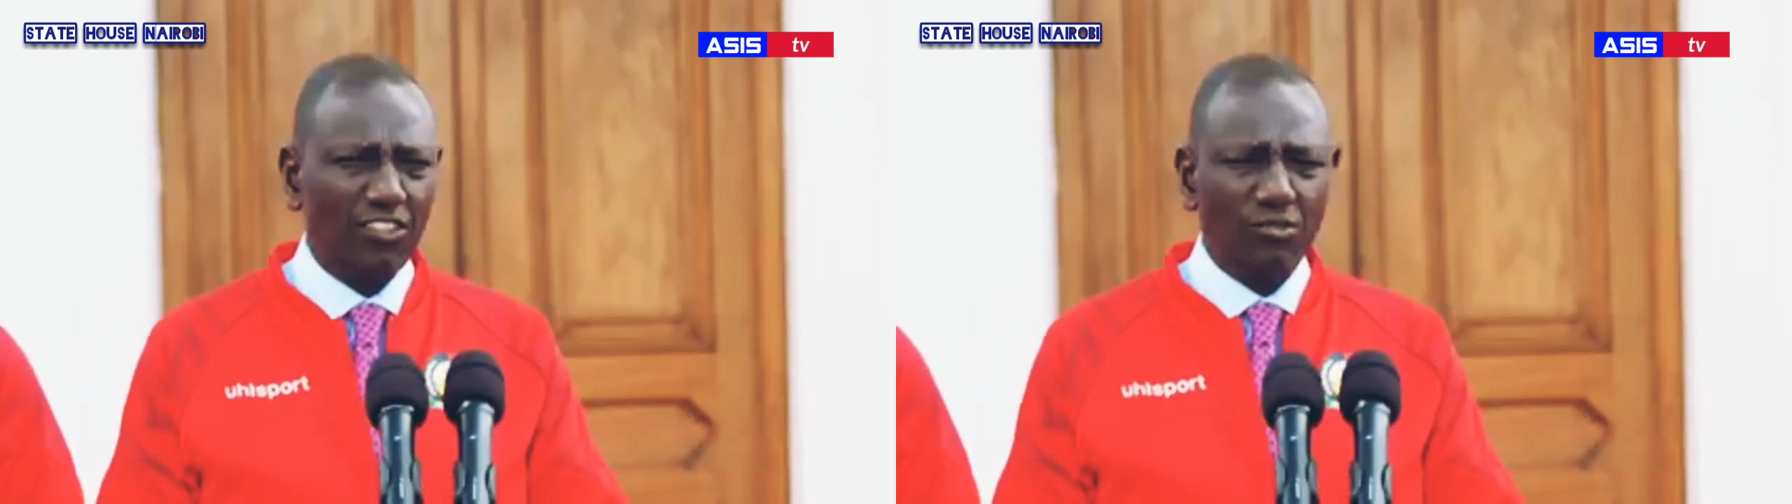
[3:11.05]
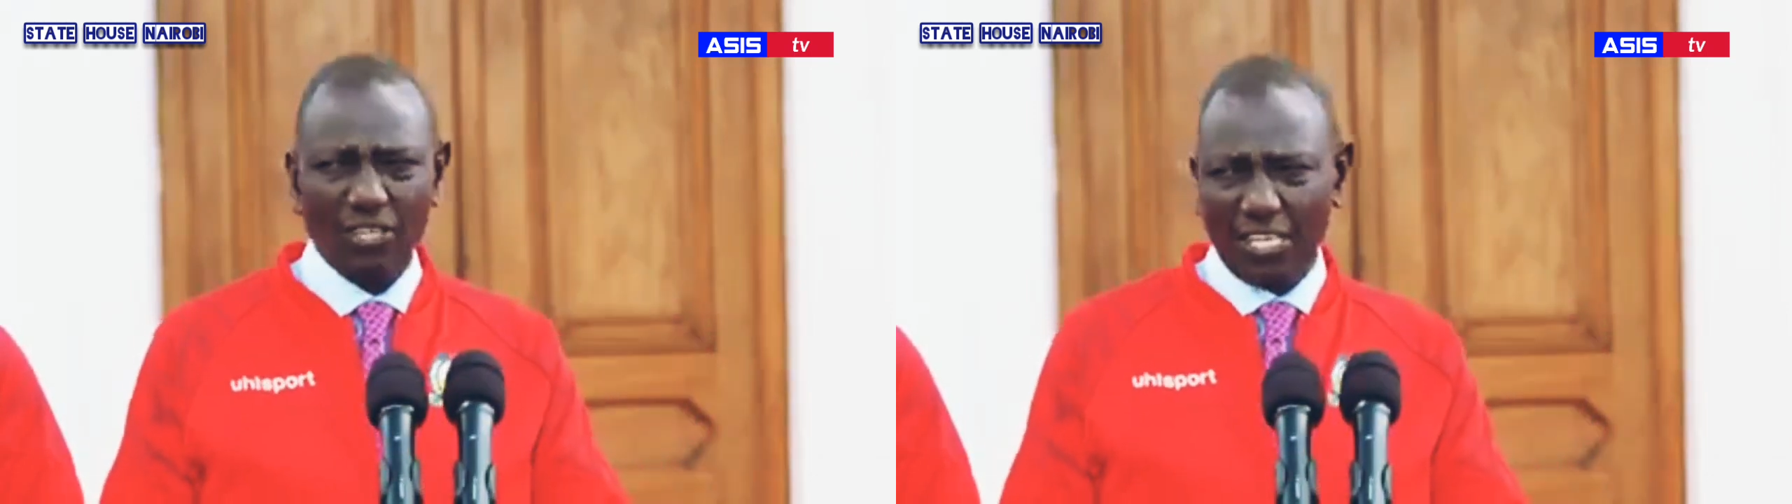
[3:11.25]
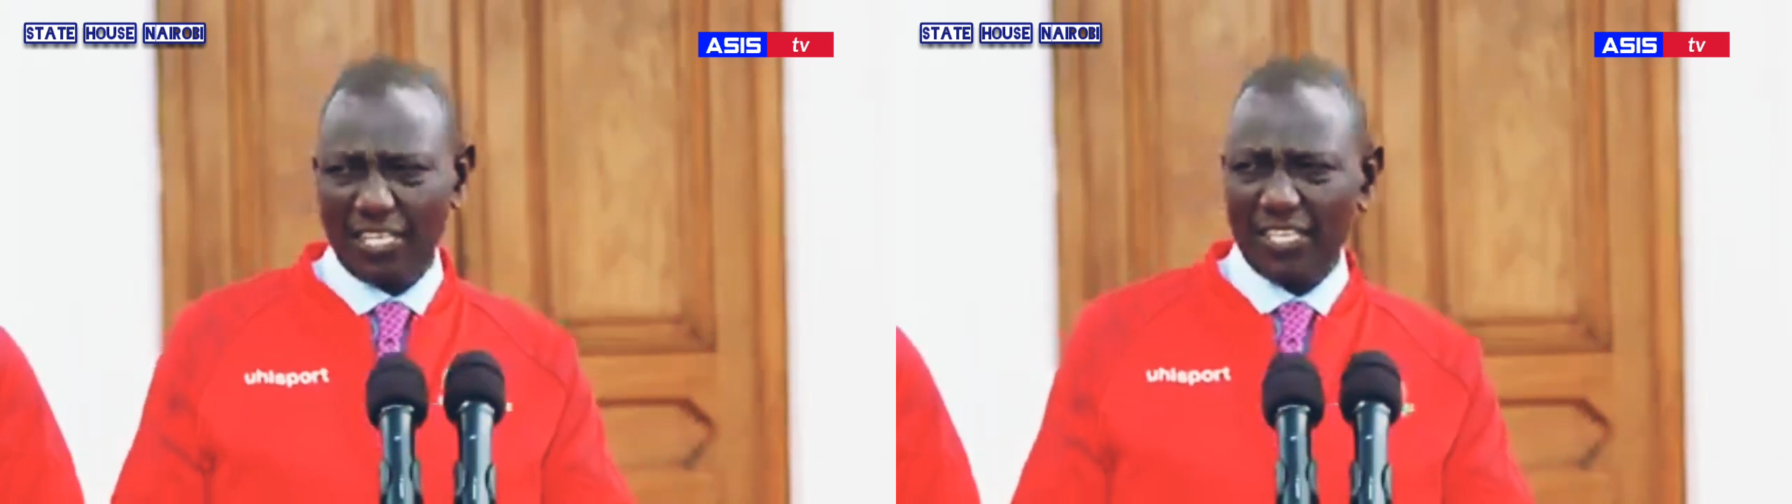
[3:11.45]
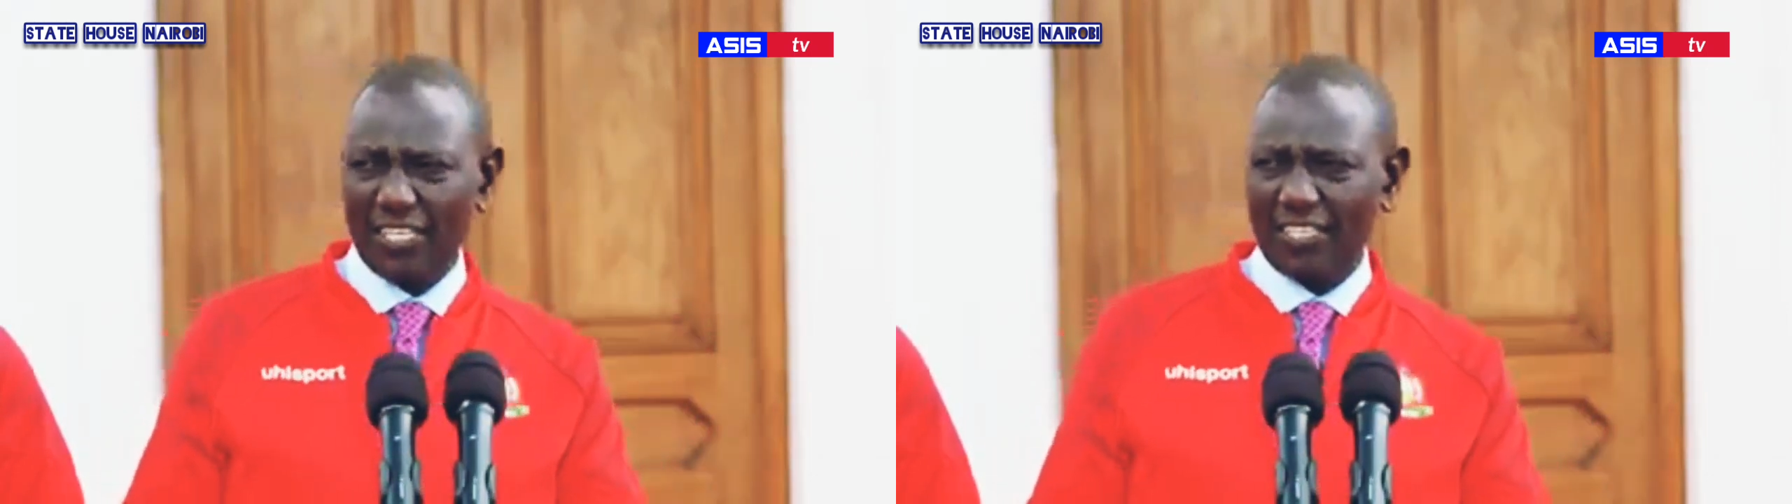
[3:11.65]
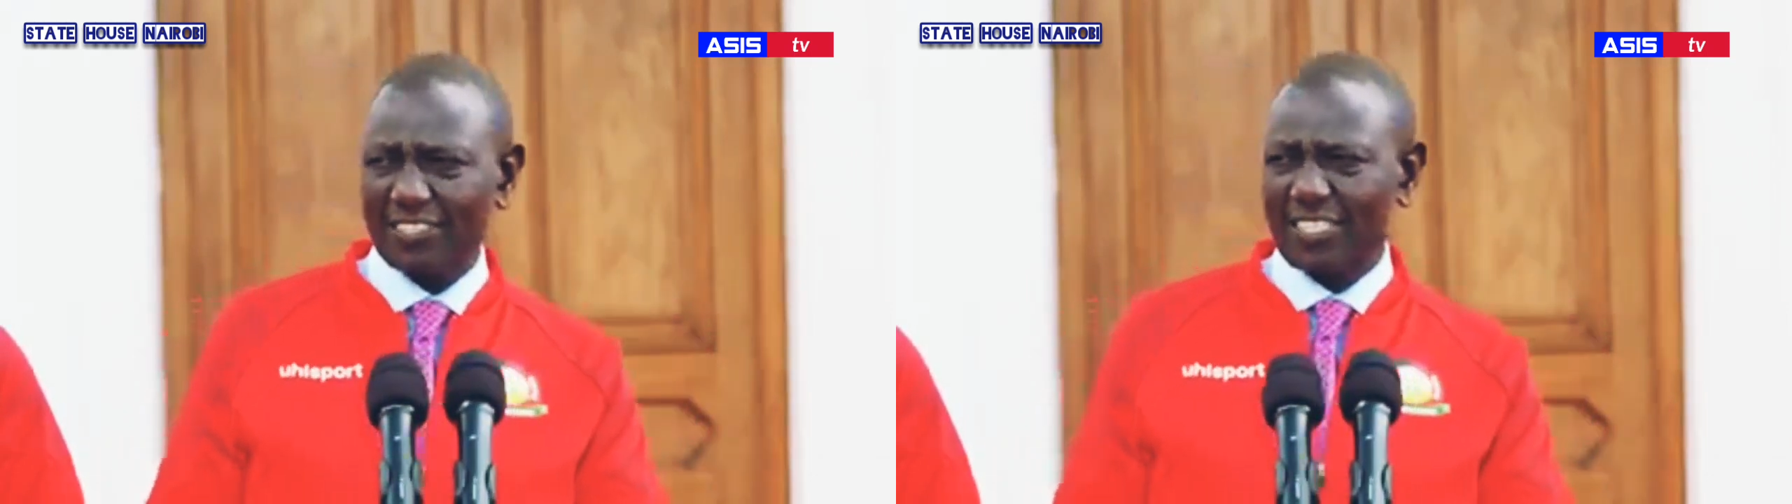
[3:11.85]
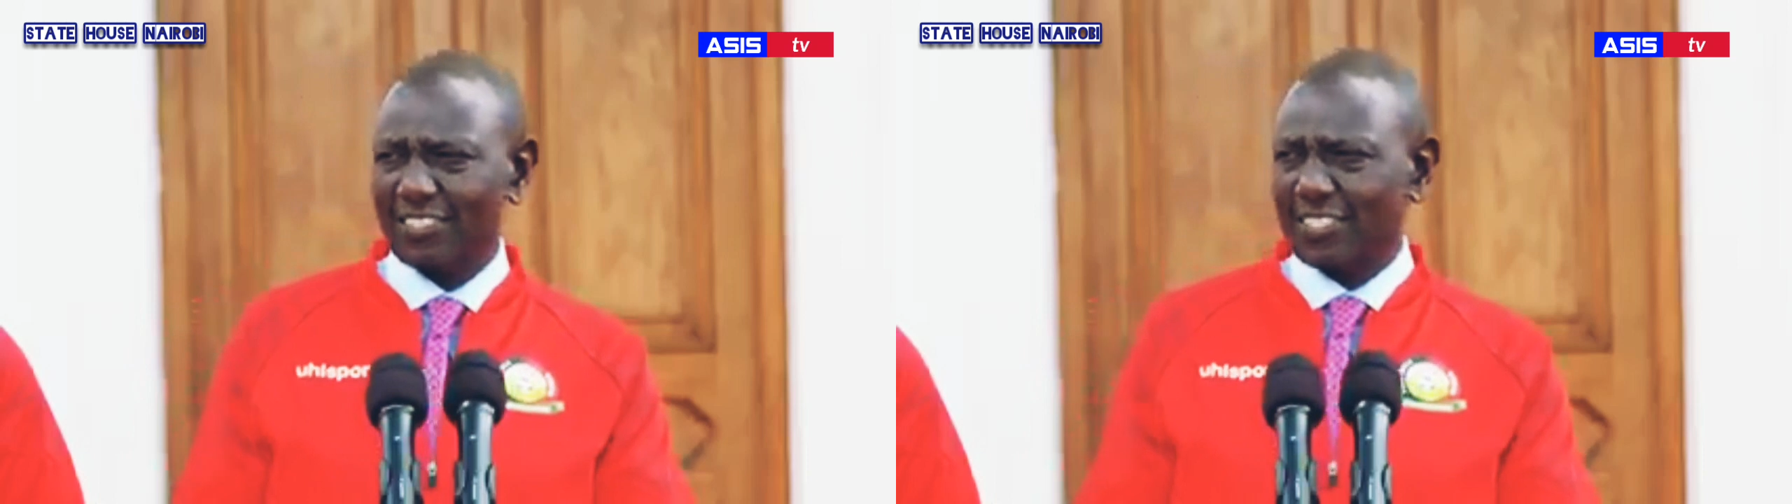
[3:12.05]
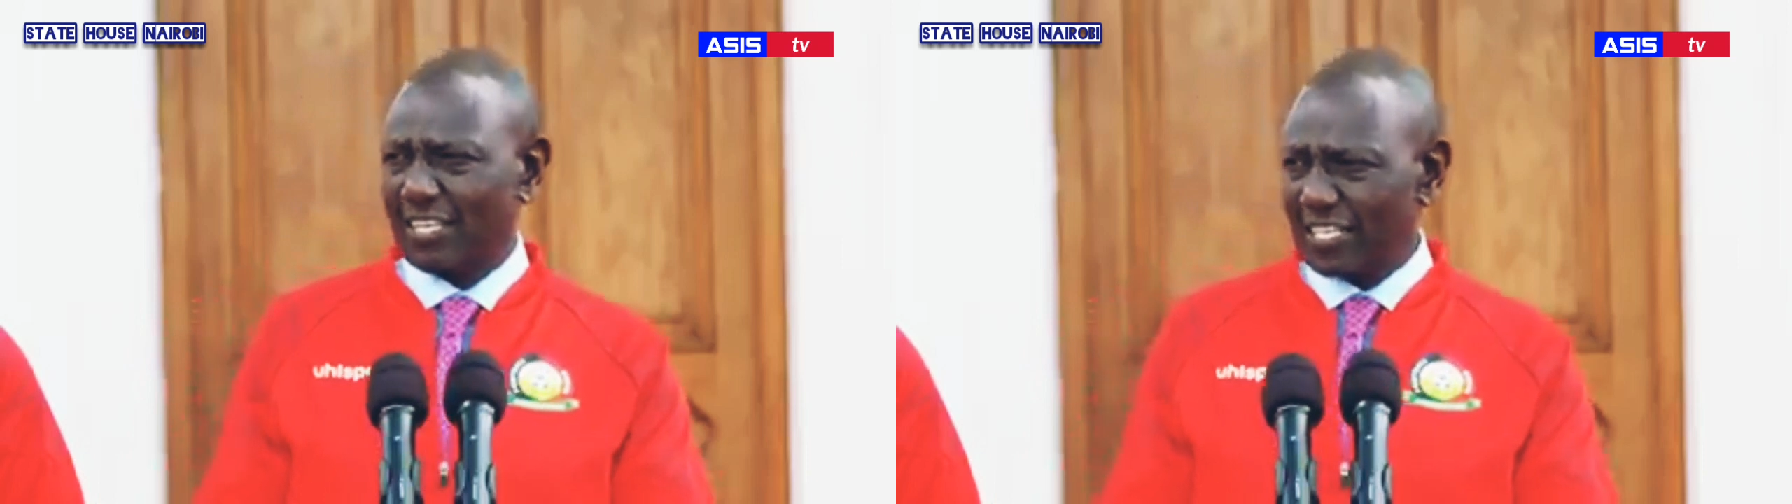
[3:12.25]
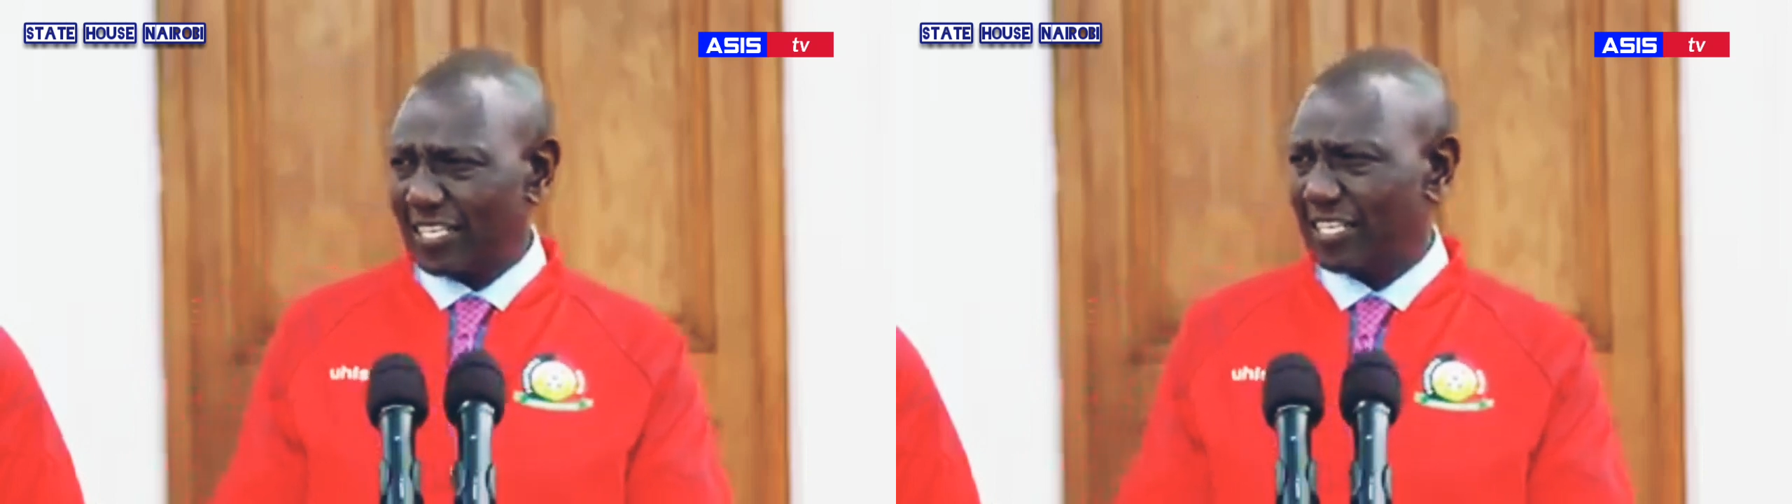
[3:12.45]
Uganda and
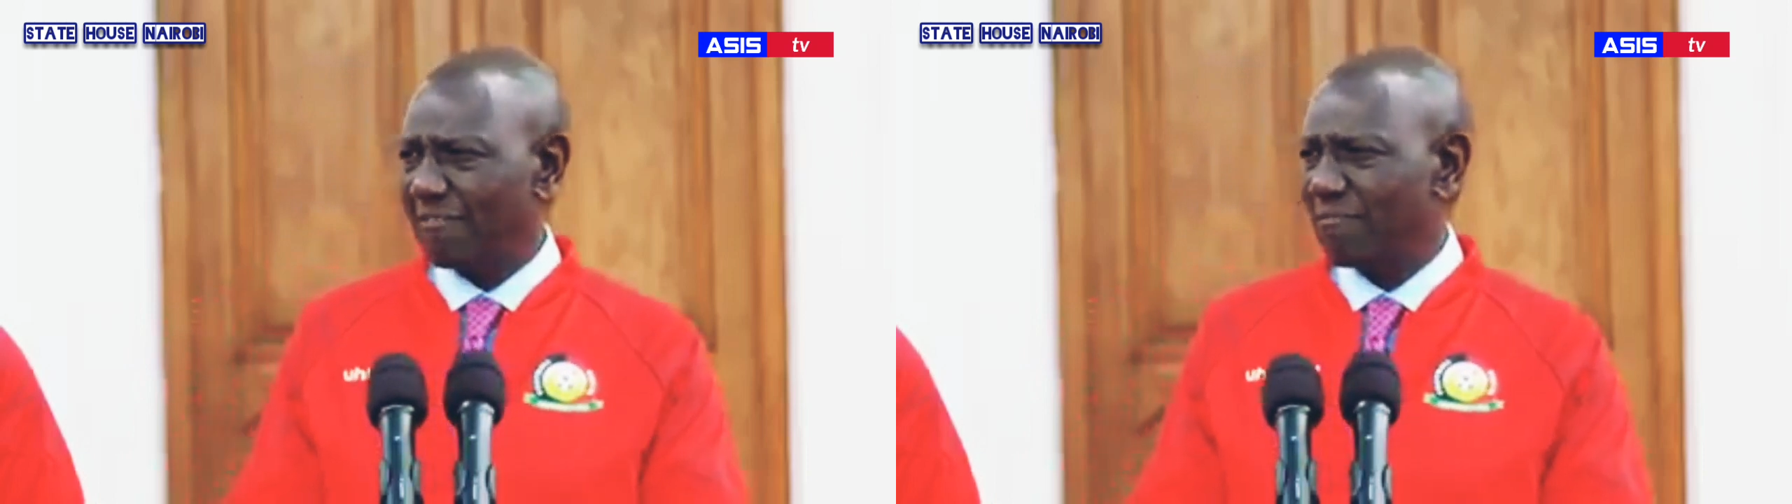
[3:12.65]
Tanzania